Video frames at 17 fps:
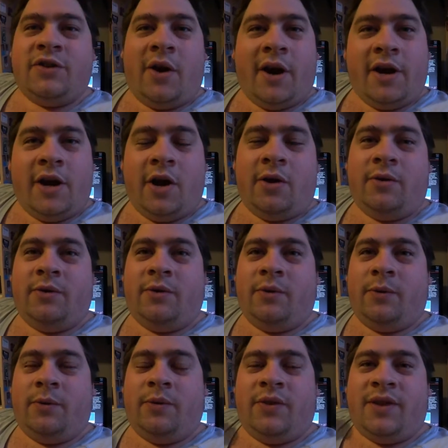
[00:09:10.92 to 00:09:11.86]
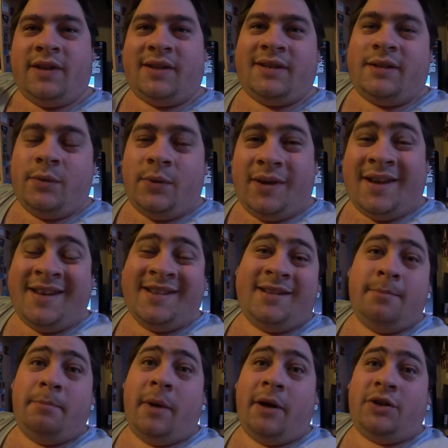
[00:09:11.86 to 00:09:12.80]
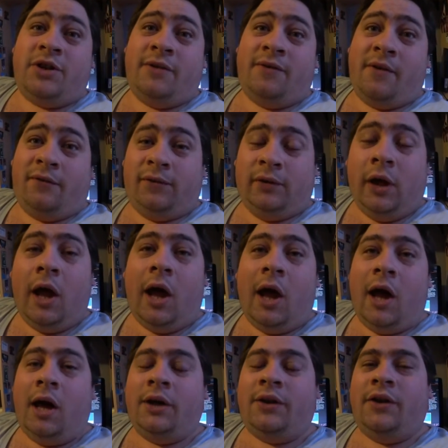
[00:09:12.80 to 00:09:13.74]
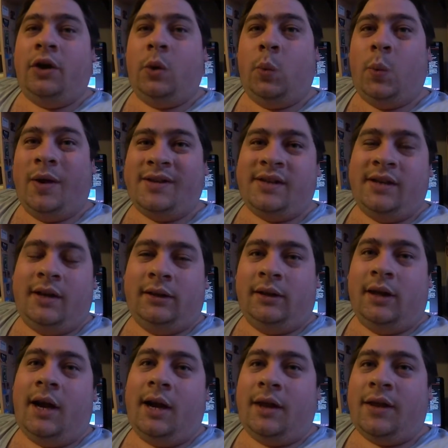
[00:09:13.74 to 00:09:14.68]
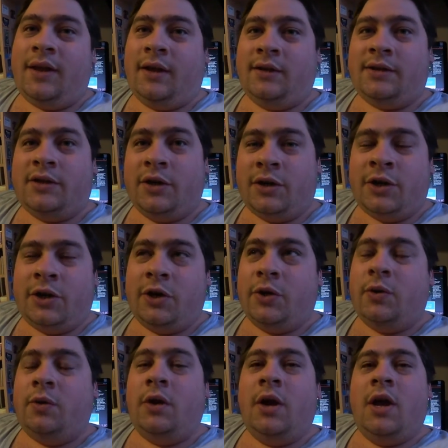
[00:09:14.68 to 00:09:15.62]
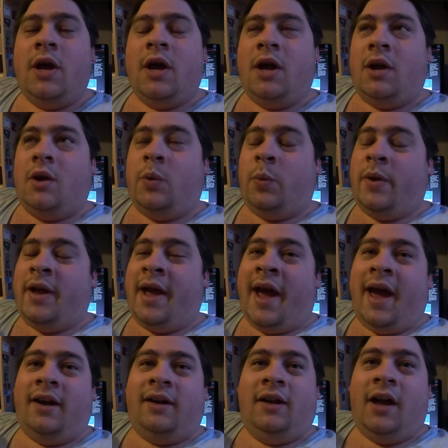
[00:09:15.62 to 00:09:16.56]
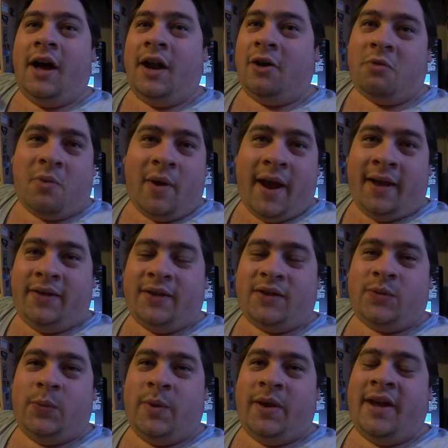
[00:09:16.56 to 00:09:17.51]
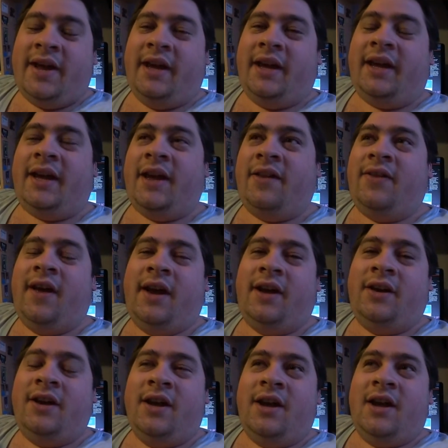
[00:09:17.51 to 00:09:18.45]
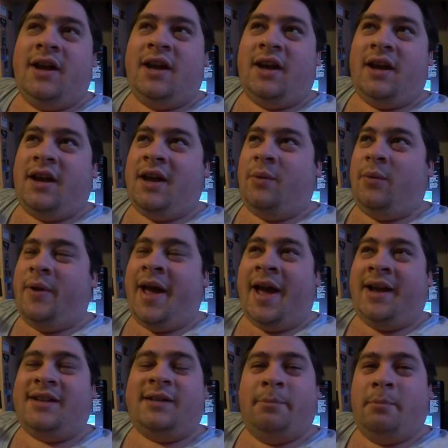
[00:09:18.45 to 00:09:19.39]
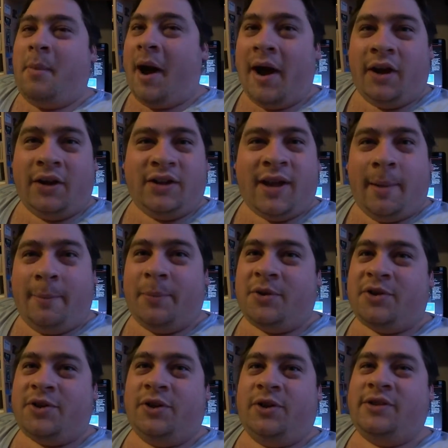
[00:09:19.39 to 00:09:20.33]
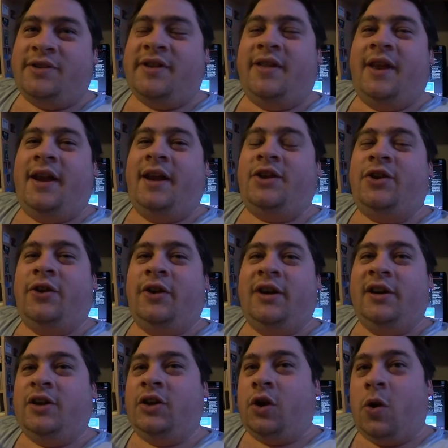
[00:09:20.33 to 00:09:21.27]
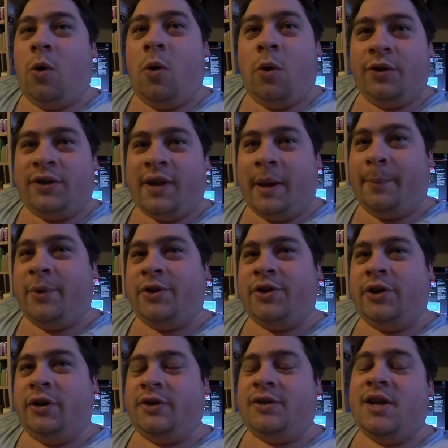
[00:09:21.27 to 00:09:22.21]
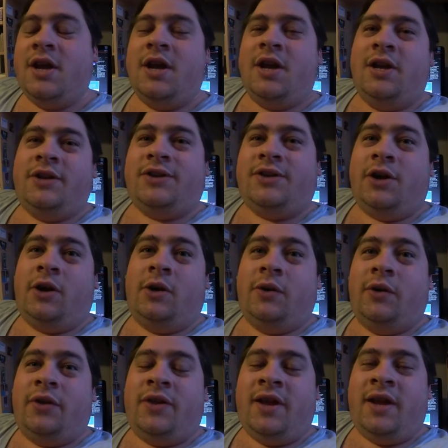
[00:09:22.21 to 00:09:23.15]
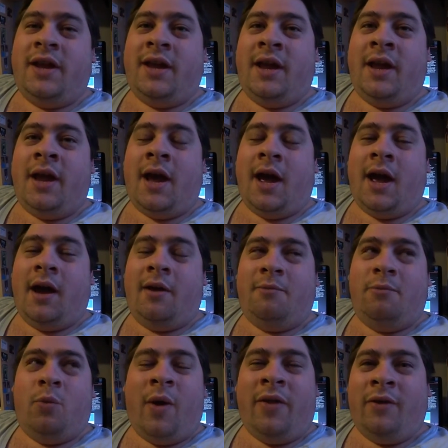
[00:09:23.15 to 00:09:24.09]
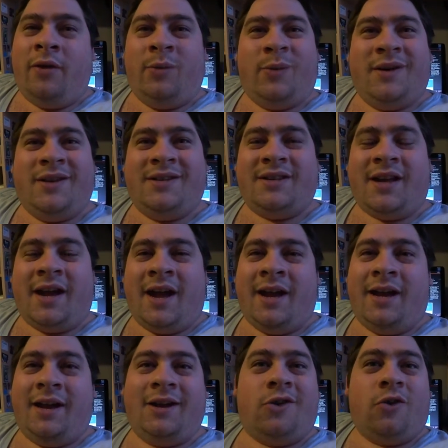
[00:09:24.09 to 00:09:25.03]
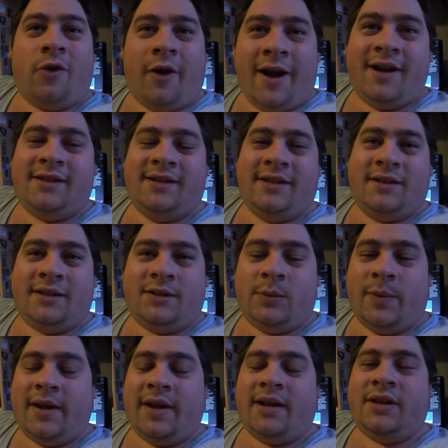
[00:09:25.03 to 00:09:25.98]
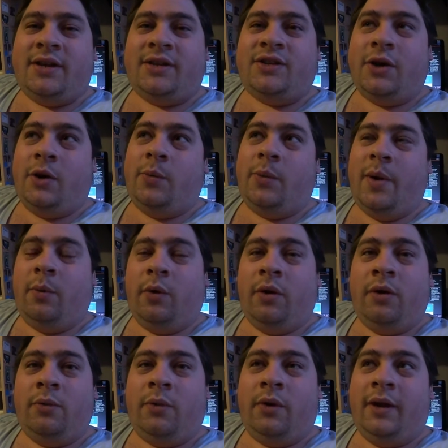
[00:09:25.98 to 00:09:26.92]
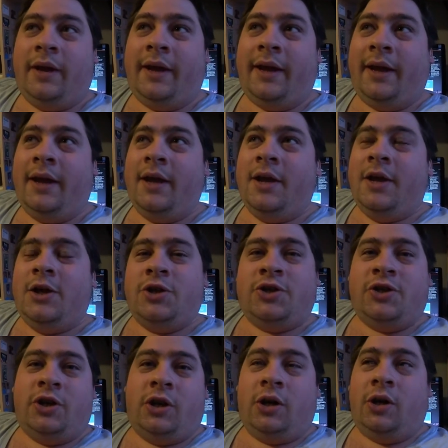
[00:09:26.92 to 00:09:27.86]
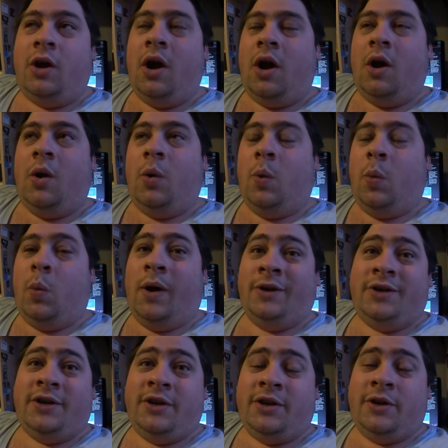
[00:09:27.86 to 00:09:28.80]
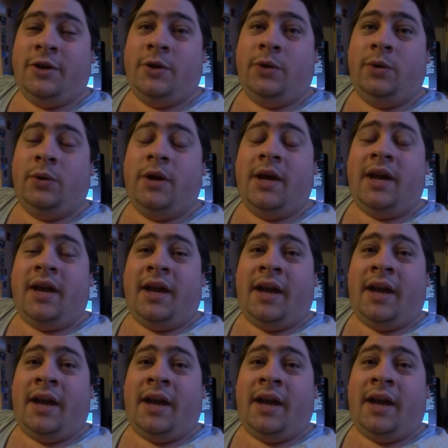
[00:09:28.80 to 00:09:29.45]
So I know this isn't much of a vlog. There wasn't a lot of things to do. We had a lot of rain this week, and then we had some mild temperatures, and then it turned into cold temperatures. So the weather was kind of crazy this week, so we weren't really sure what to do.